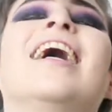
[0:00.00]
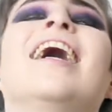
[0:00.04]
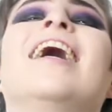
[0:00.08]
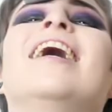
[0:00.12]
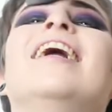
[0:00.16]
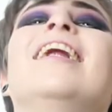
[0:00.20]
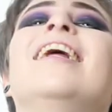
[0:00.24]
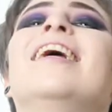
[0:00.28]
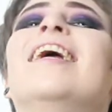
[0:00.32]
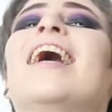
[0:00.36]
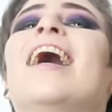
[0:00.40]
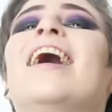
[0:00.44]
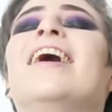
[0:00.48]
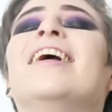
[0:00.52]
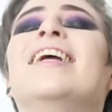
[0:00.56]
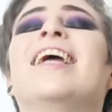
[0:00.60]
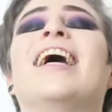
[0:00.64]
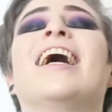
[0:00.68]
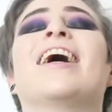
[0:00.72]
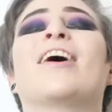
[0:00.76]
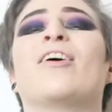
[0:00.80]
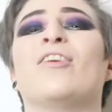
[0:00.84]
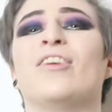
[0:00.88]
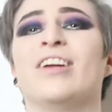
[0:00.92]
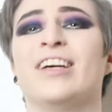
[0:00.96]
Yeah, yeah,
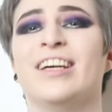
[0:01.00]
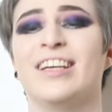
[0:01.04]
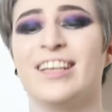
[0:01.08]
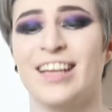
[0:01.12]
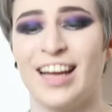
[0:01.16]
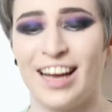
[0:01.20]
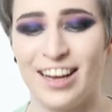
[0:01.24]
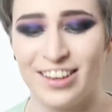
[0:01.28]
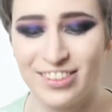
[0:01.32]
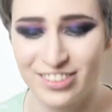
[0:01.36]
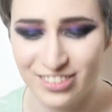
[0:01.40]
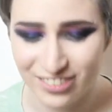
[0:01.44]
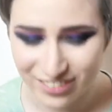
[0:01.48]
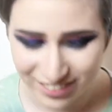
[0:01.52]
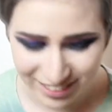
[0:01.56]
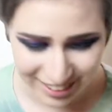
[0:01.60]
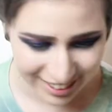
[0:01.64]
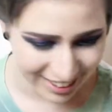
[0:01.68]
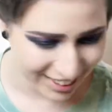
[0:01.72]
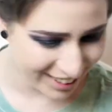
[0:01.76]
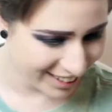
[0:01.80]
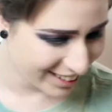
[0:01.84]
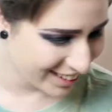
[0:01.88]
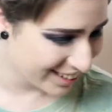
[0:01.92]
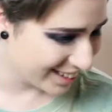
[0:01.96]
yeah, got
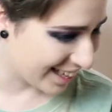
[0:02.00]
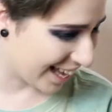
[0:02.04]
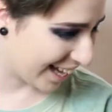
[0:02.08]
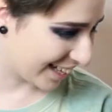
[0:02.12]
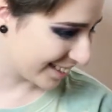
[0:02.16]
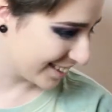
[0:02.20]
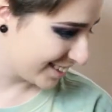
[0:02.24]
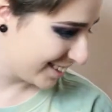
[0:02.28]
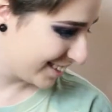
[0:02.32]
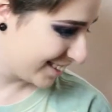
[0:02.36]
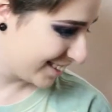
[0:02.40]
it, yeah.